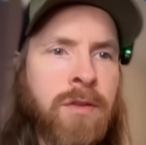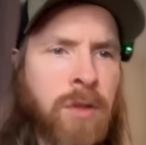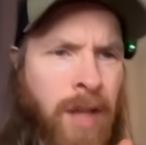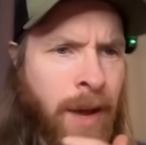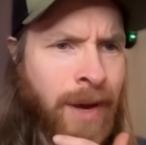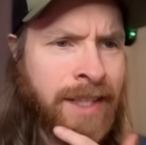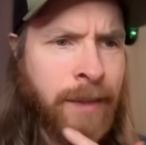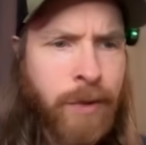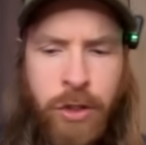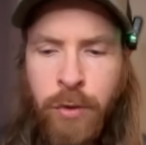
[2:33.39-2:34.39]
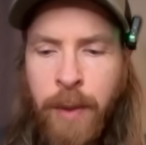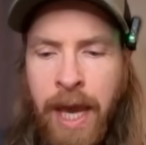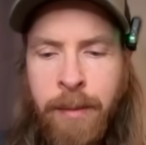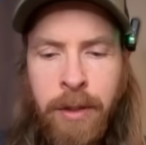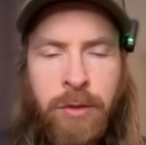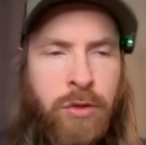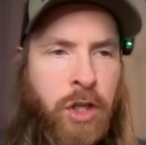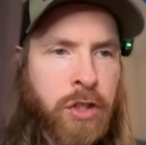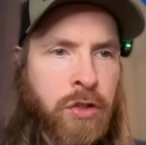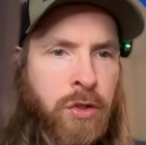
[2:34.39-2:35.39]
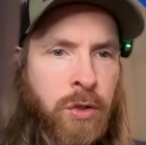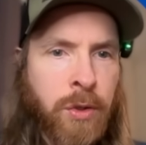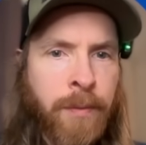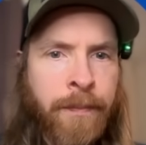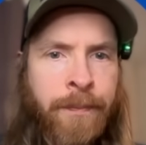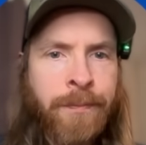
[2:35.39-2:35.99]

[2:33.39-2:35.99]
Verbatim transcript: So now I think we should be able to just do...